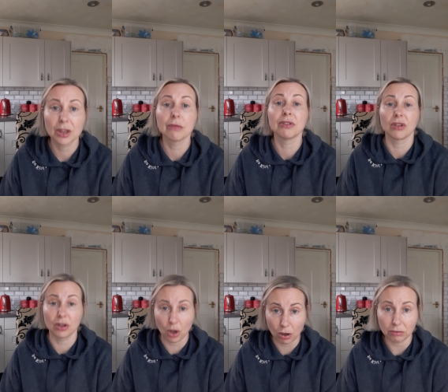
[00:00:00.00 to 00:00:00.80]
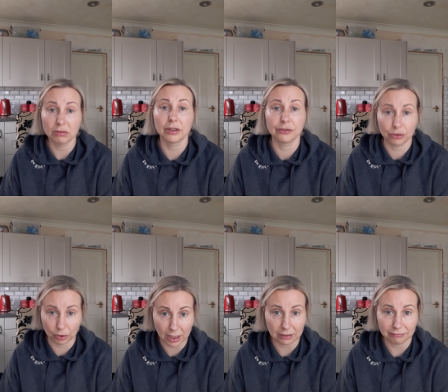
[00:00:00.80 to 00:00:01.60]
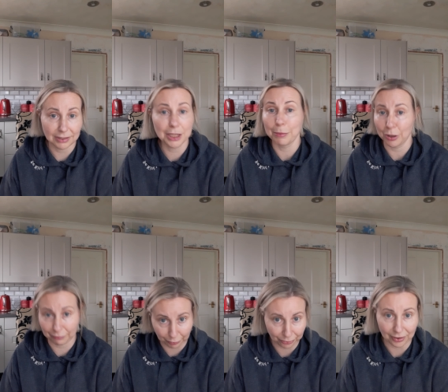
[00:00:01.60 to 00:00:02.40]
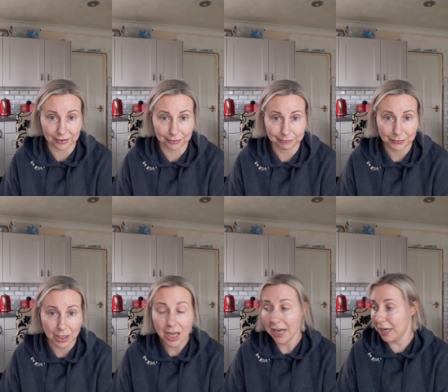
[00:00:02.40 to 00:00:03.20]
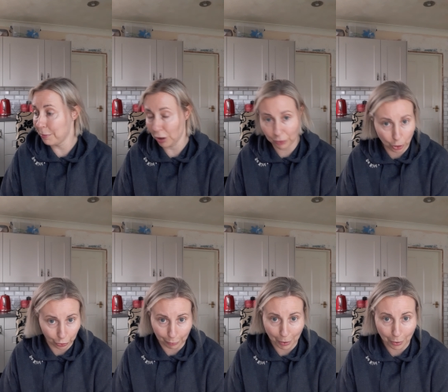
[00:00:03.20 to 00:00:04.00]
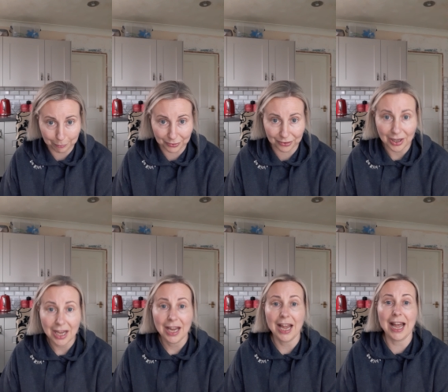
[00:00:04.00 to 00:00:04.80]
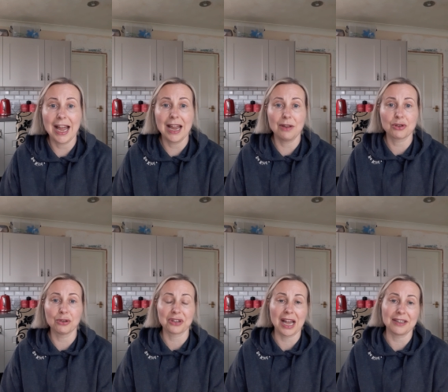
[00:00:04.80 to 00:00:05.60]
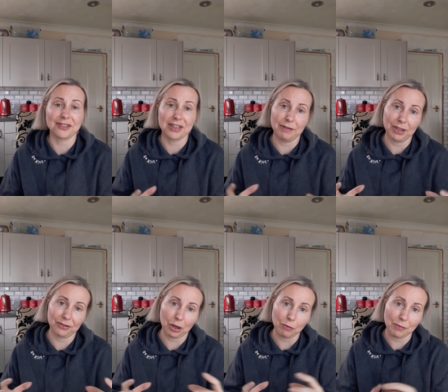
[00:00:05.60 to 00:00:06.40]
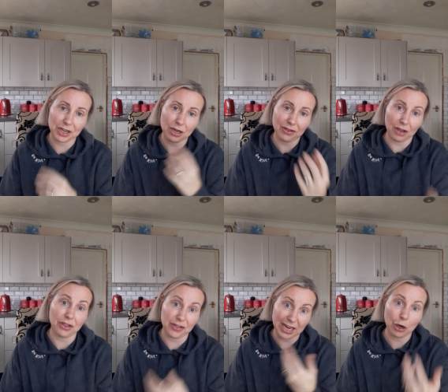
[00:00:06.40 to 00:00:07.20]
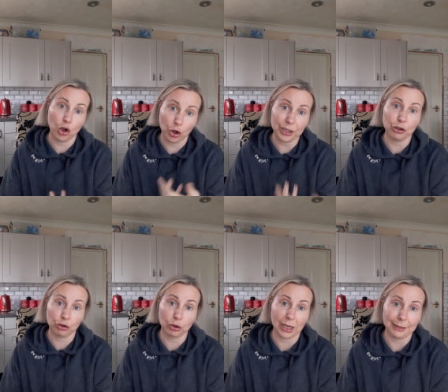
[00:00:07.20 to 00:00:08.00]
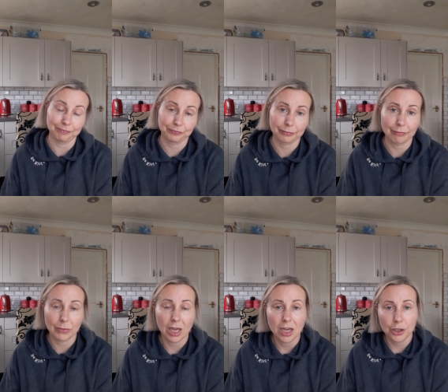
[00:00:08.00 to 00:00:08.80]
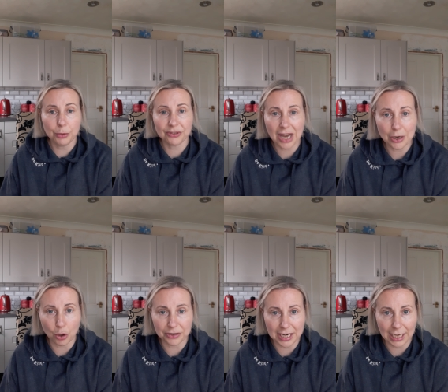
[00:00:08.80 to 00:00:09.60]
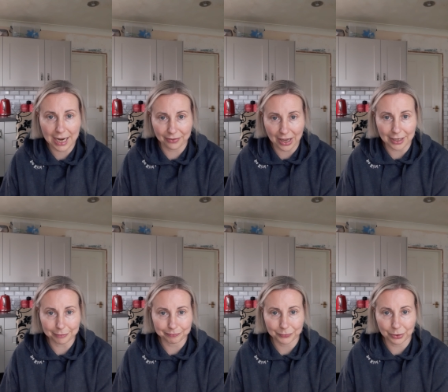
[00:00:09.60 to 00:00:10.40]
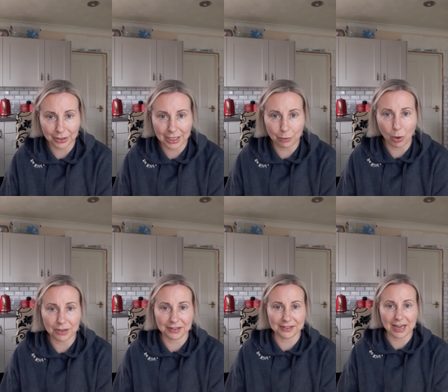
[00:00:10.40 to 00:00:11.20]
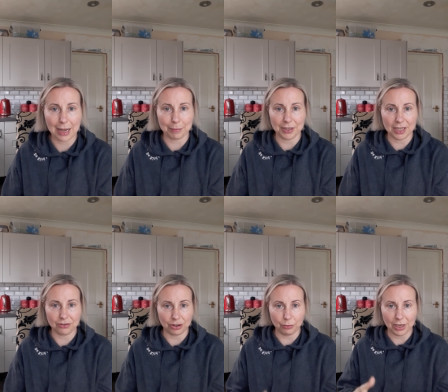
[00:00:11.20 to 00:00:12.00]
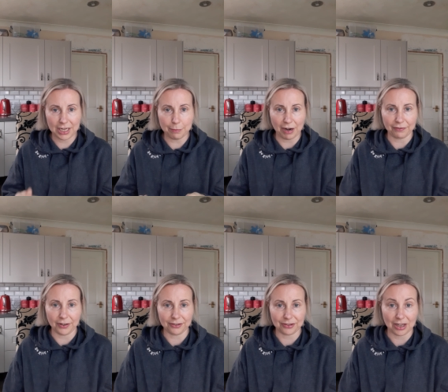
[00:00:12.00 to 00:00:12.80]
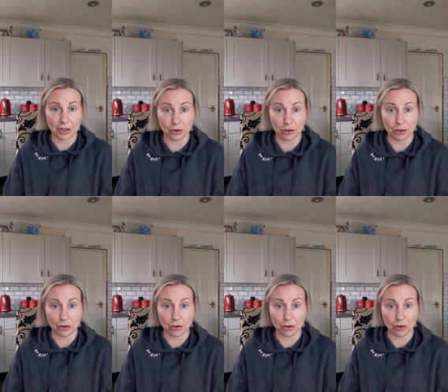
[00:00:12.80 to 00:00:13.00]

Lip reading: There is a lot of sugar in a bowl of Frosties, in a bowl of Cocoa Pops. Those kind of cereals are already, that they coat in a sugar. You start your day like that, okay, what tends to happen is you eat your breakfast, and I